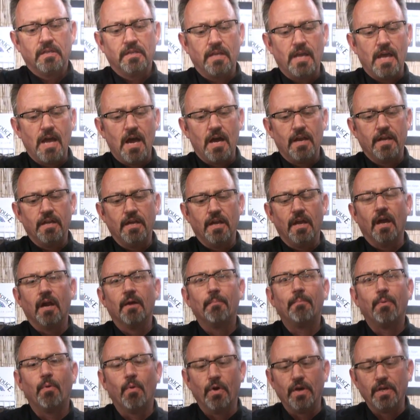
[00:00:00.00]
down here,
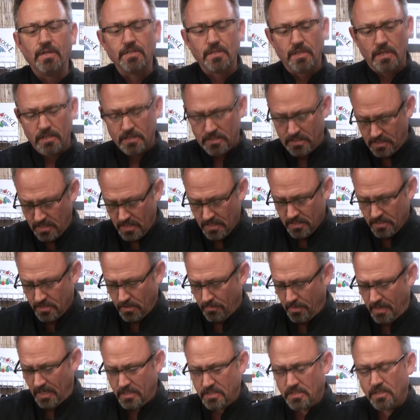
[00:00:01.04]
poisonous. So
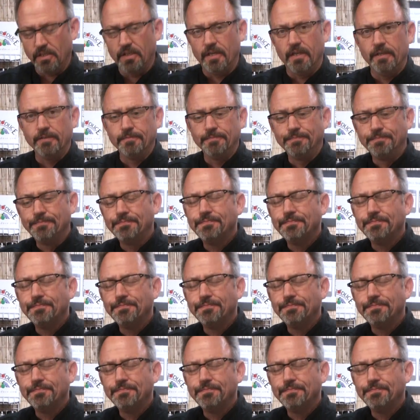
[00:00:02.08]
basically,